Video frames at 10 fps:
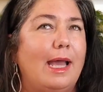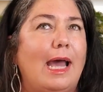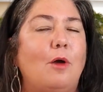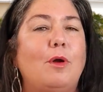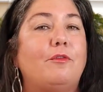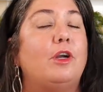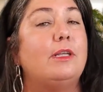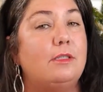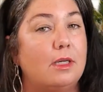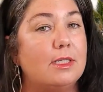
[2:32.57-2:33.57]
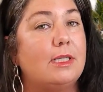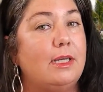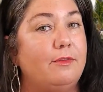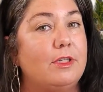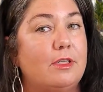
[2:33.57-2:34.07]
However, it does
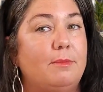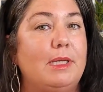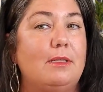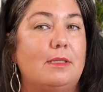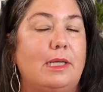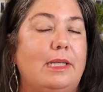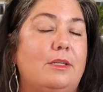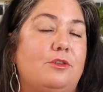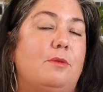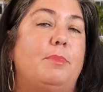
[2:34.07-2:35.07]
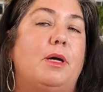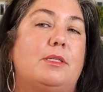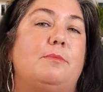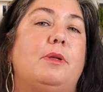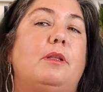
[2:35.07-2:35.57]
give us some insight into the
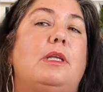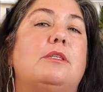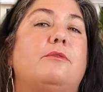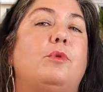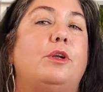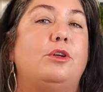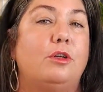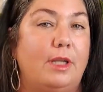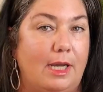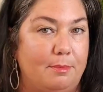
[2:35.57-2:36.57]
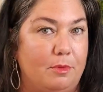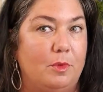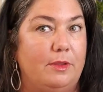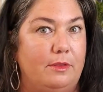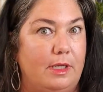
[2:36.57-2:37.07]
possibilities of what could happen
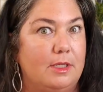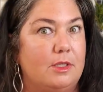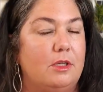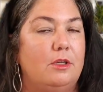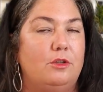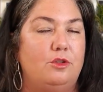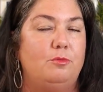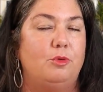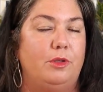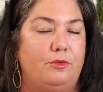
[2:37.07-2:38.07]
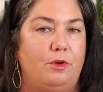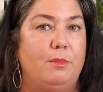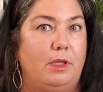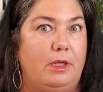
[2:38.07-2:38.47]
with these 2.3 million